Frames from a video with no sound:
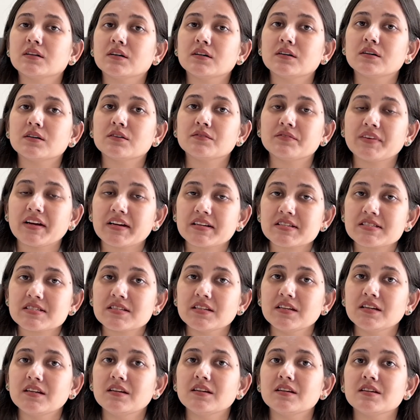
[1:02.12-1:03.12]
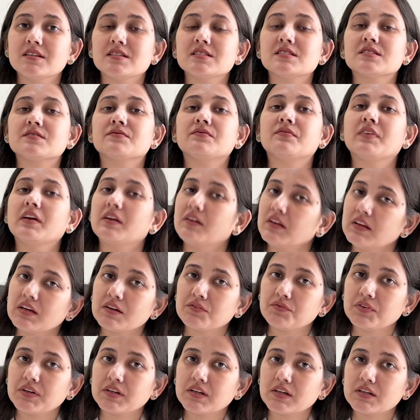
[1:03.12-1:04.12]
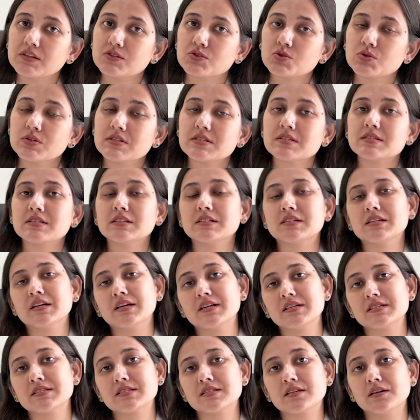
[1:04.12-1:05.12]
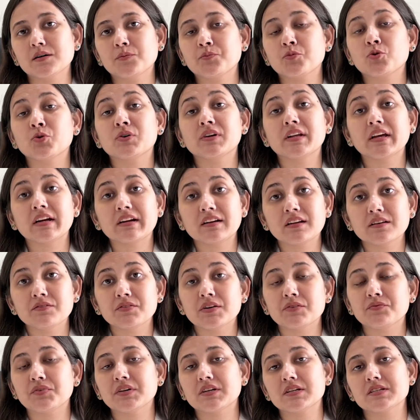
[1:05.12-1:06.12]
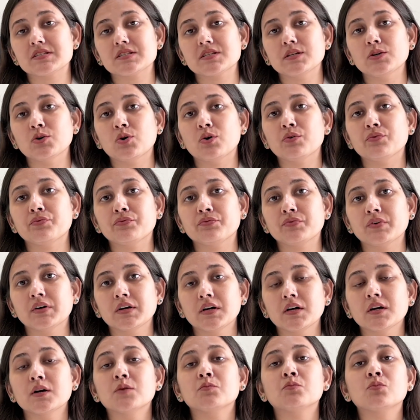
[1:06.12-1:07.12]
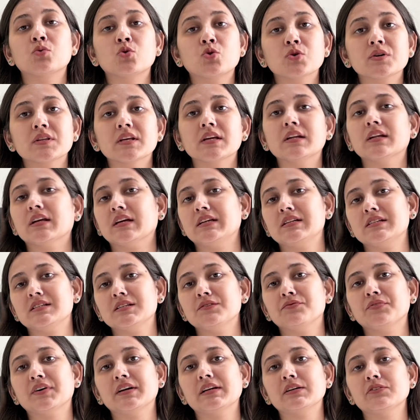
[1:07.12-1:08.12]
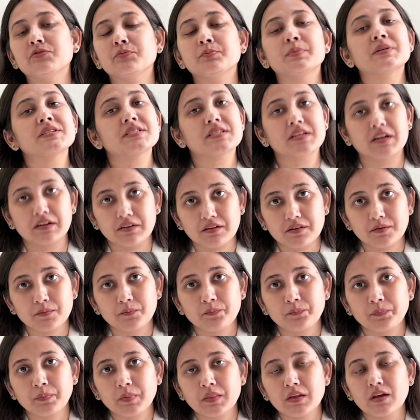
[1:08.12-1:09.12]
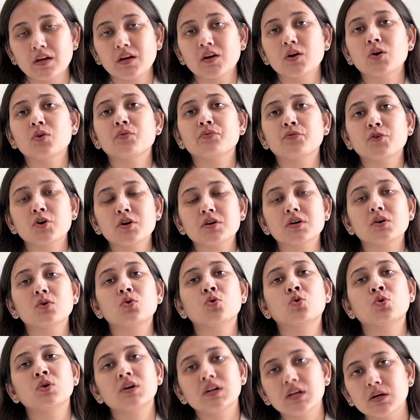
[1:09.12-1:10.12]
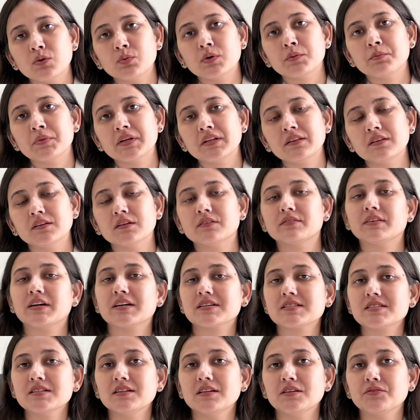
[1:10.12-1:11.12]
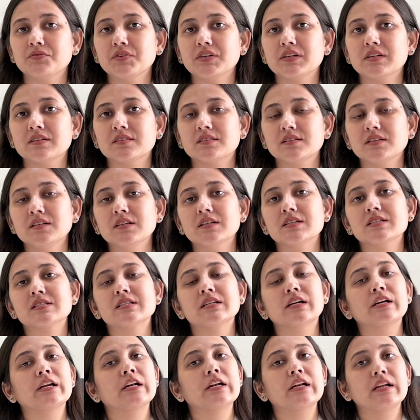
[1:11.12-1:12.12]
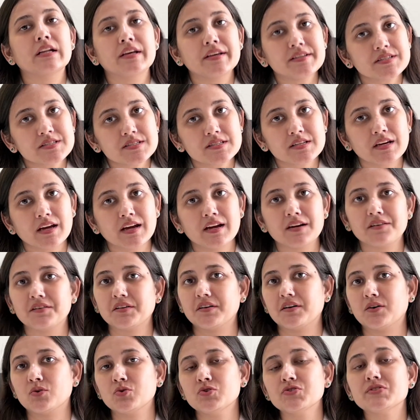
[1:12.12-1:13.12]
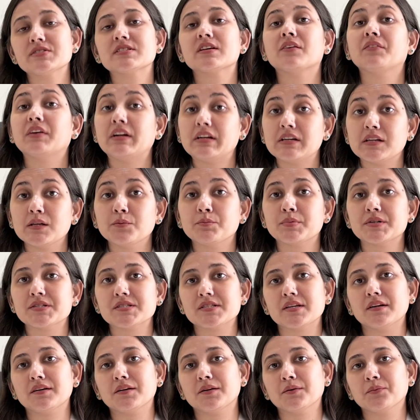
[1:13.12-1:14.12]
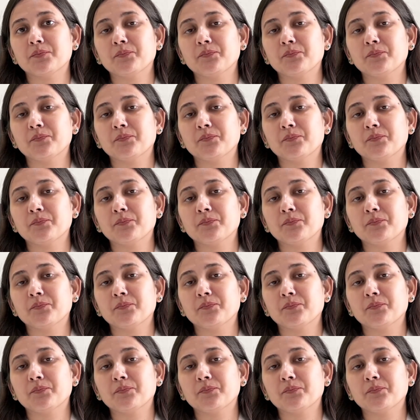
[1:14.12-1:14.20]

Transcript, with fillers: the vaccine is very efficacious it has a protective efficacy of more than 95% for older women the vaccine efficacy is little less at around 70%